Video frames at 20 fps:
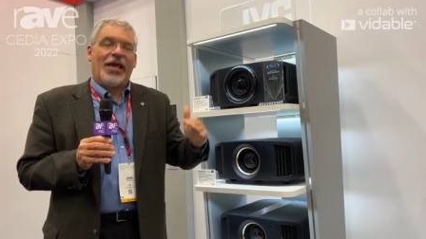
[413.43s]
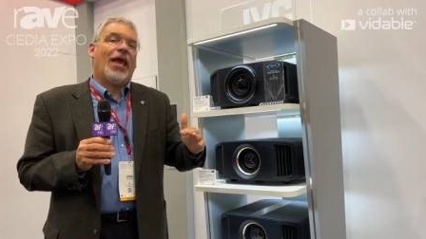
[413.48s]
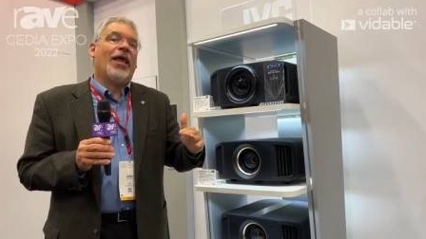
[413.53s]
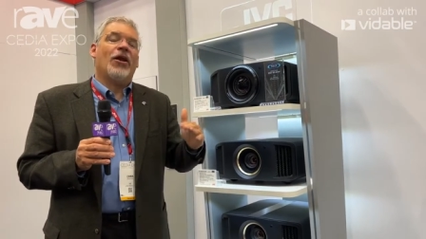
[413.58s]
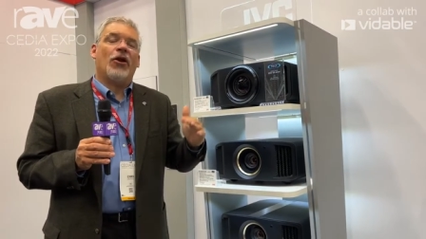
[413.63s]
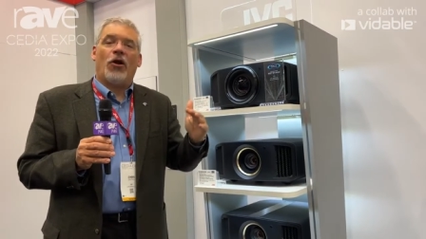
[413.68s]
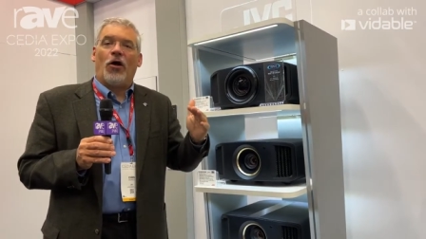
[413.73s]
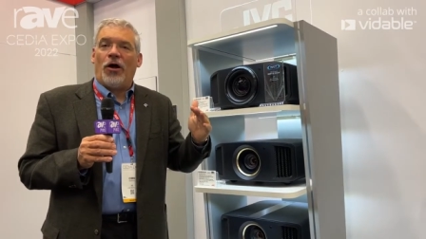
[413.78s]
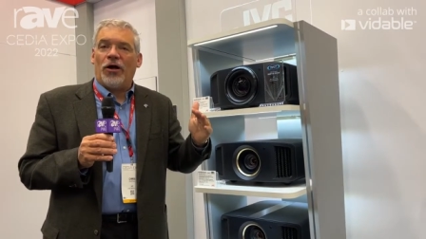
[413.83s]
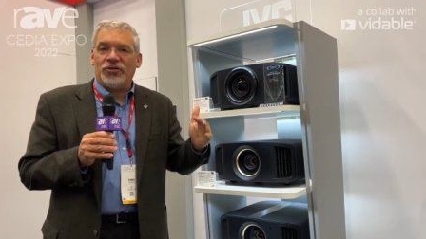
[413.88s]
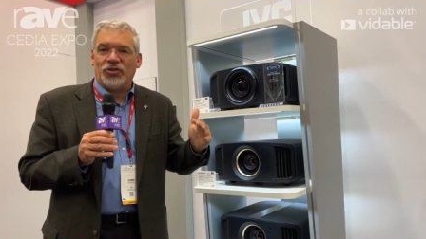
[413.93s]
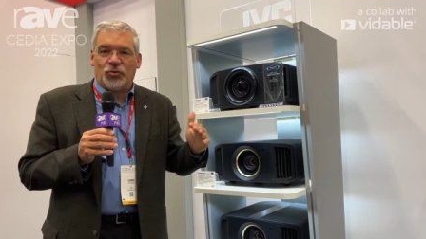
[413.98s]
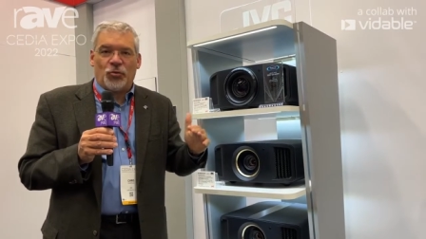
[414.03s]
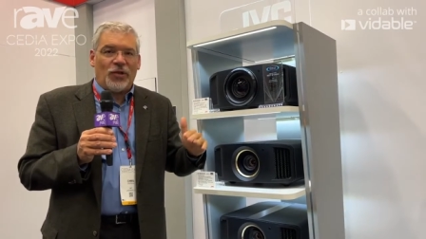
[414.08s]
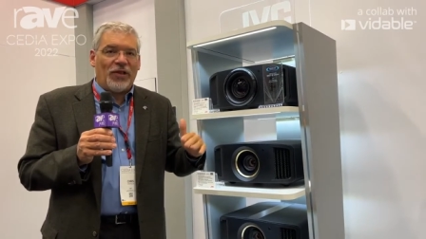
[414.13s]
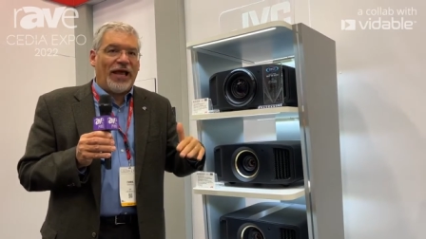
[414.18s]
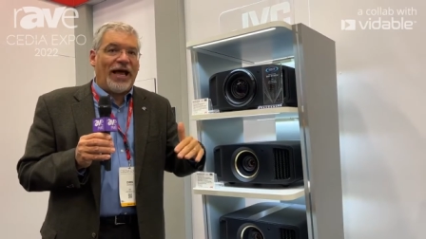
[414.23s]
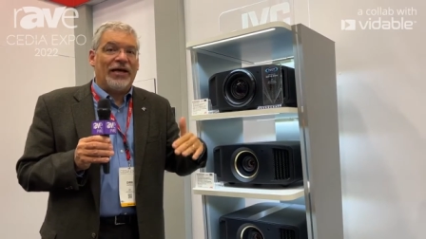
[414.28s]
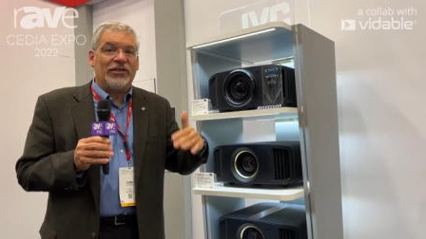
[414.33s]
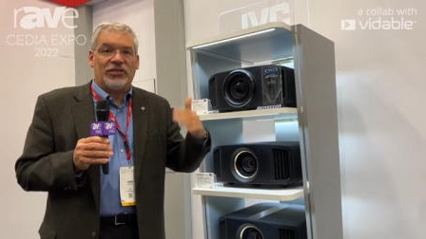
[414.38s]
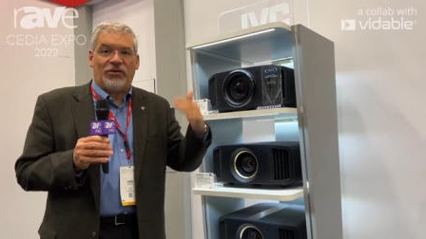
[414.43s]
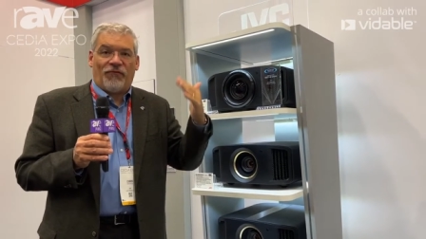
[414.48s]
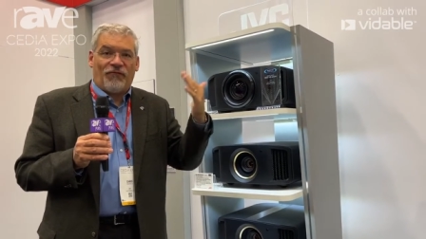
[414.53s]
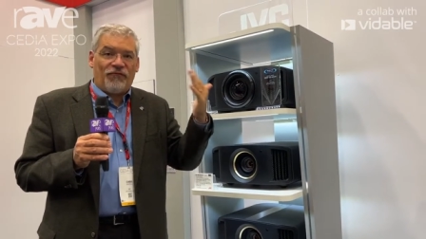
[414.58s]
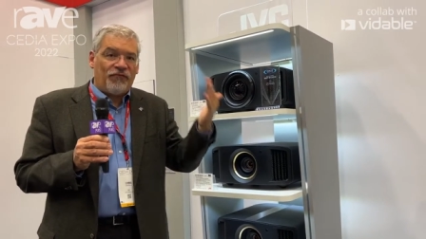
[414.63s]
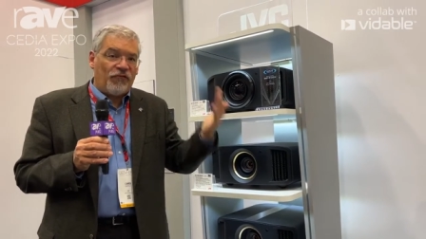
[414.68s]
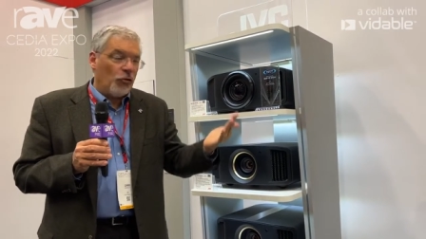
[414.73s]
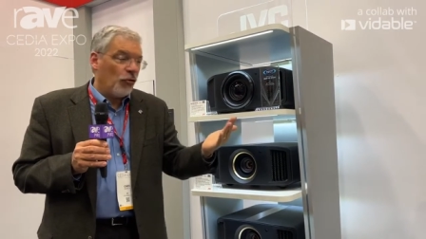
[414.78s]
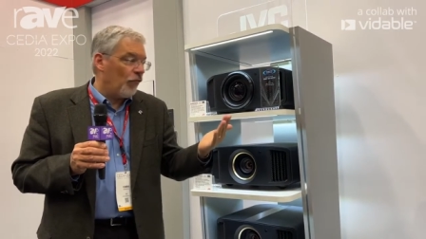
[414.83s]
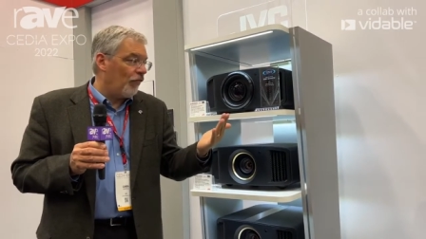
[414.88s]
and it also allows
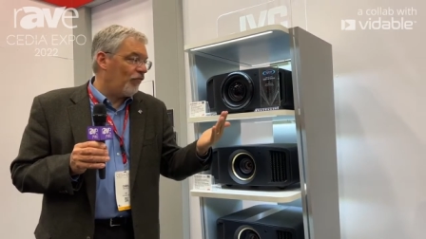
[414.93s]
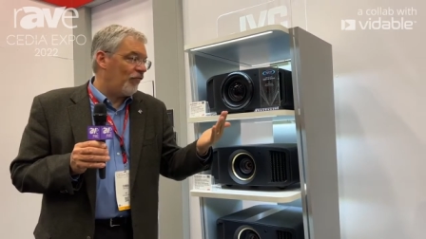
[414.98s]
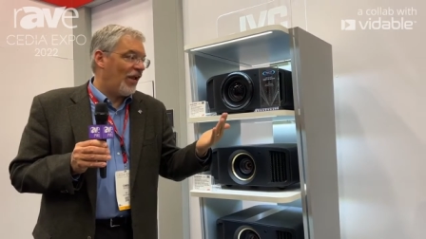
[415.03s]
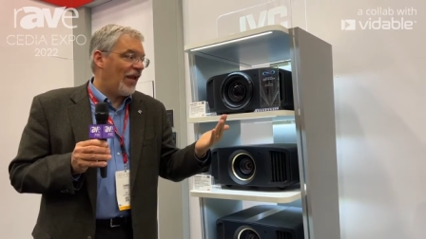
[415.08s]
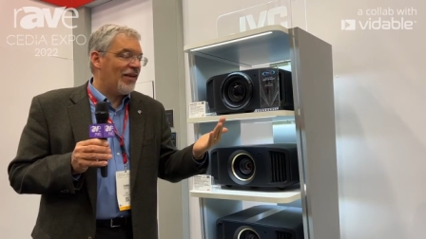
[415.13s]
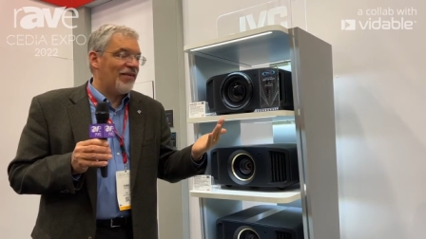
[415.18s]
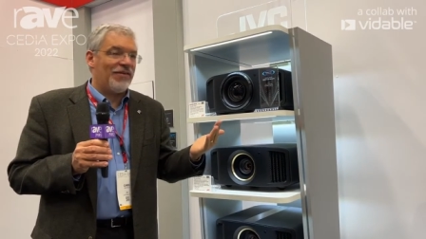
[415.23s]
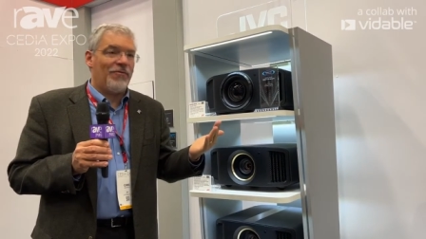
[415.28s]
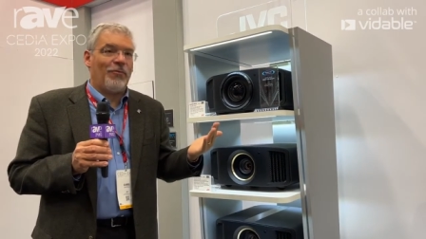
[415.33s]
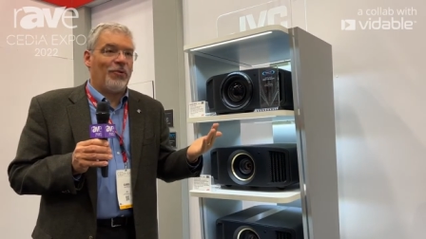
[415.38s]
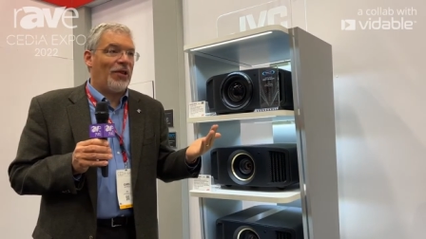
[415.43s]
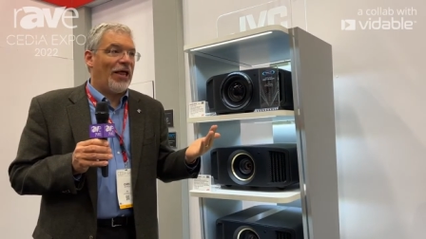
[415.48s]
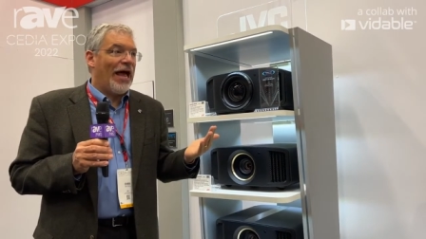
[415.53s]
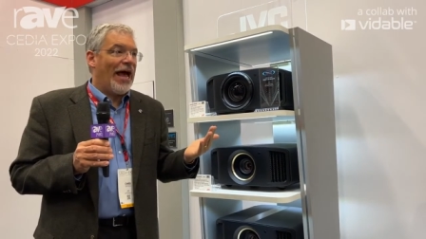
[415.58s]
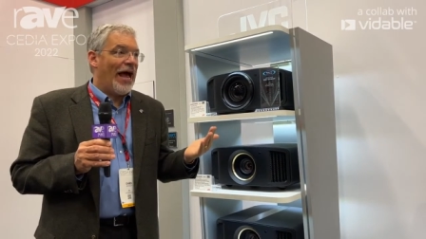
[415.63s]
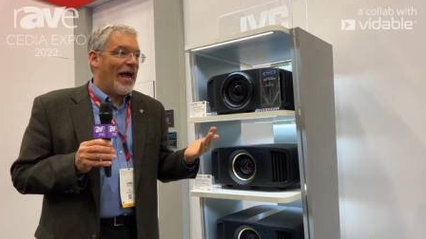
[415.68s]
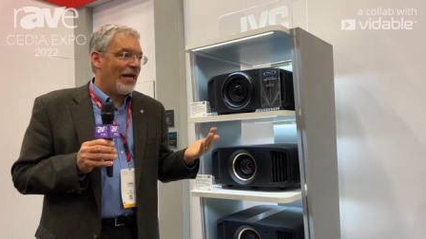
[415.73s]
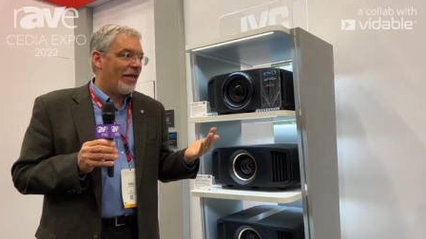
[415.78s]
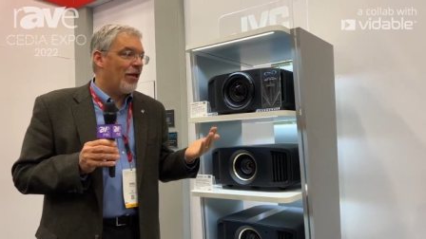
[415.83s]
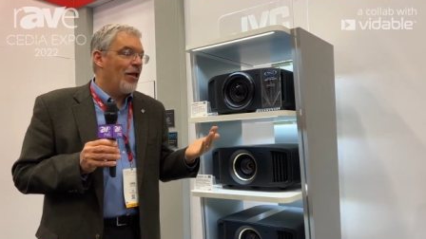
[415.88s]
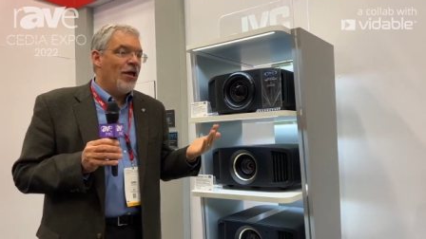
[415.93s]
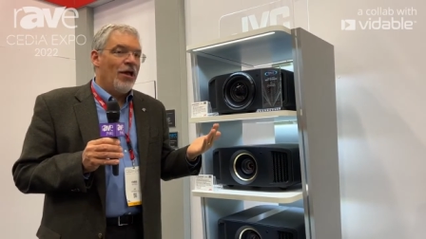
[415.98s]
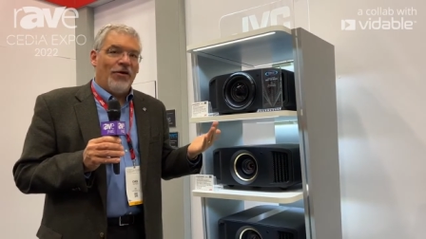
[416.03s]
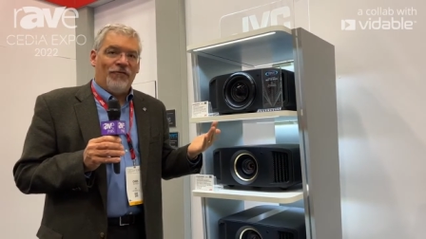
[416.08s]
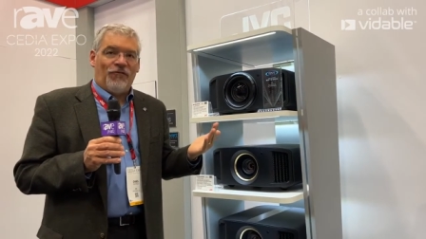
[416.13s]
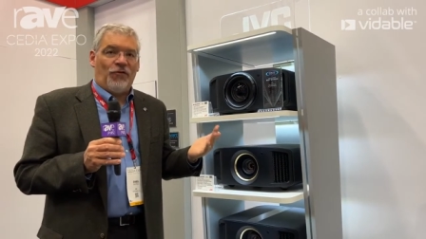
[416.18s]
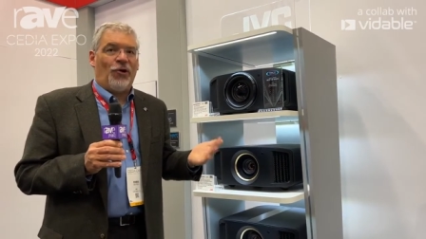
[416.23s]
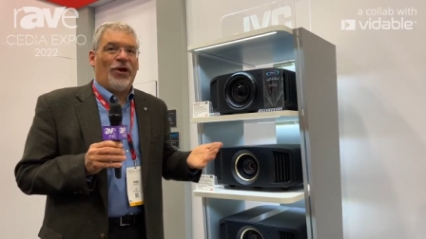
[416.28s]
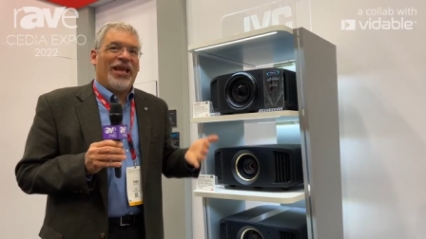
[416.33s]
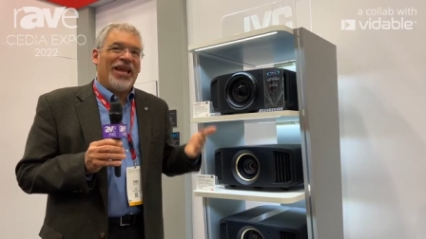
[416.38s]
full fade to black
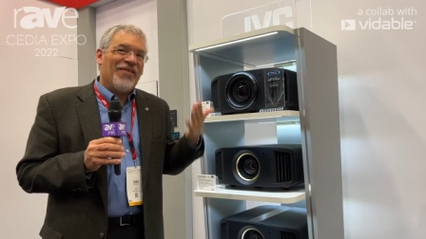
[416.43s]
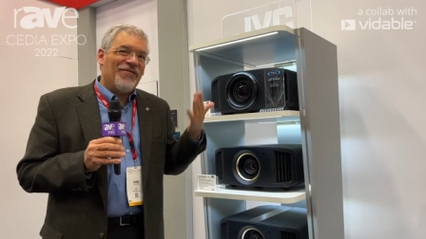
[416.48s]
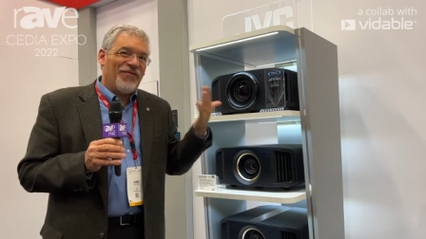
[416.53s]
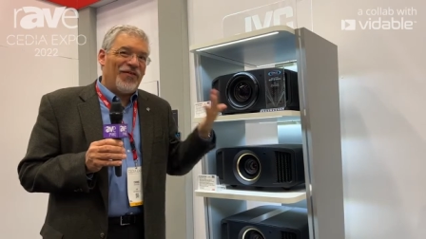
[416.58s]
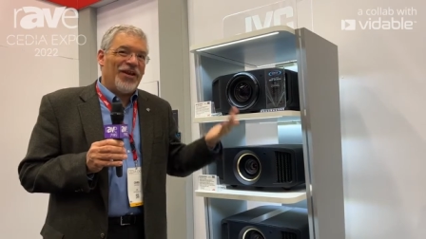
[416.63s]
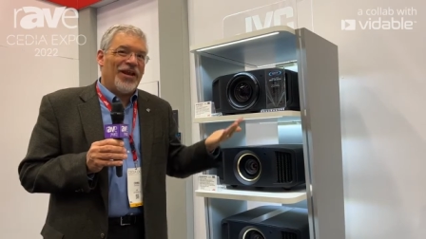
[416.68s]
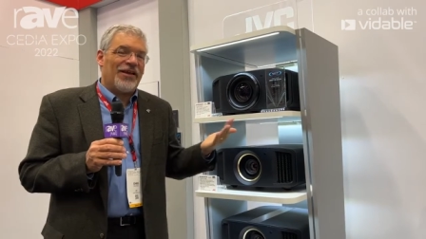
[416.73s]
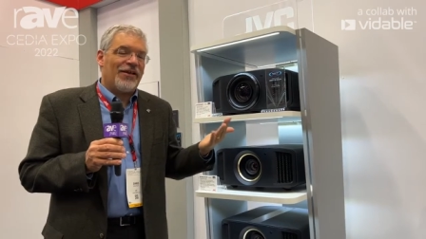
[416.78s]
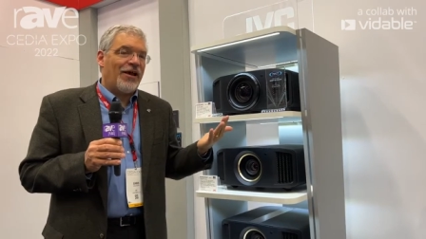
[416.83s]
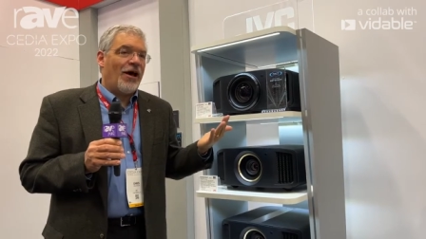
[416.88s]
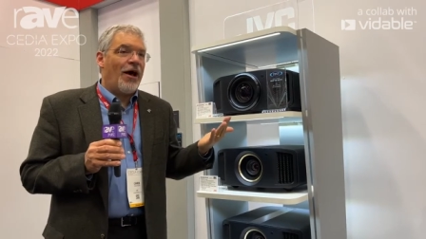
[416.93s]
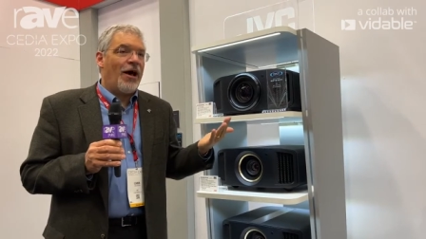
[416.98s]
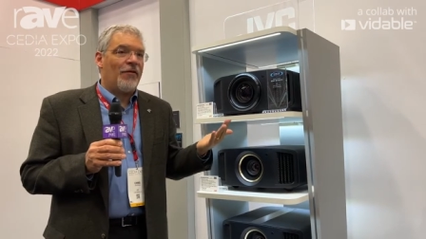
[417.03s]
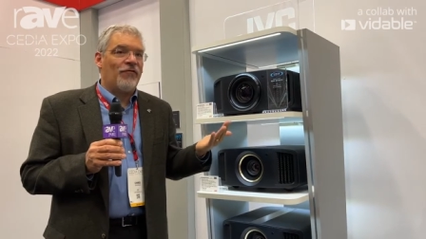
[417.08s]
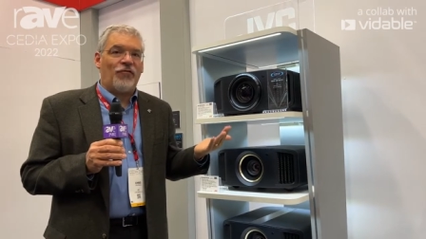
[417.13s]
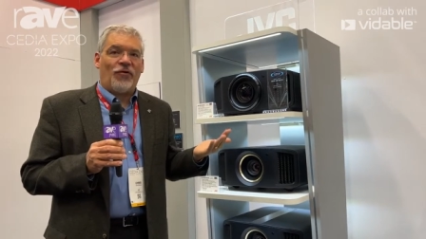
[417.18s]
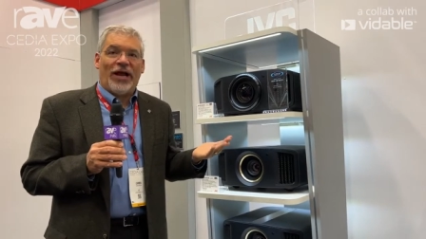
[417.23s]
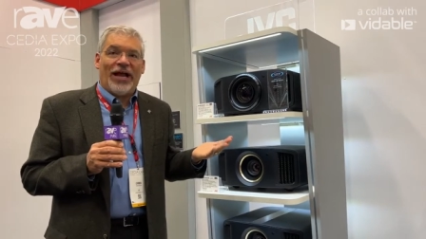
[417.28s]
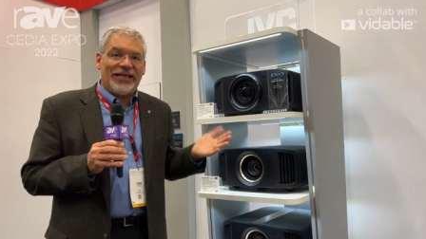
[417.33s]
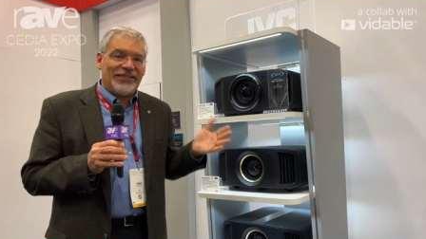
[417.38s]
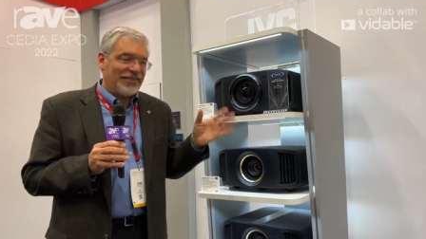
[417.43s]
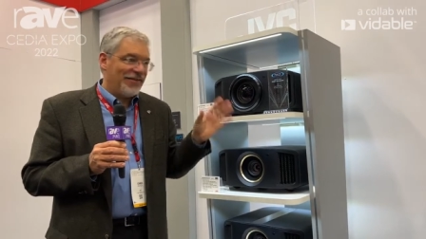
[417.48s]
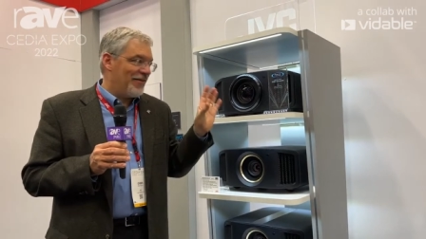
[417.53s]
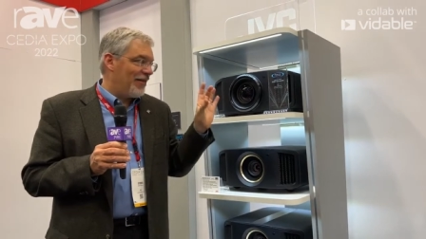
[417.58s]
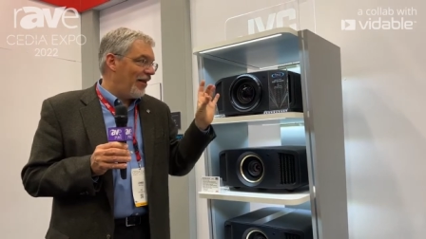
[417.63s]
for infinite contrast.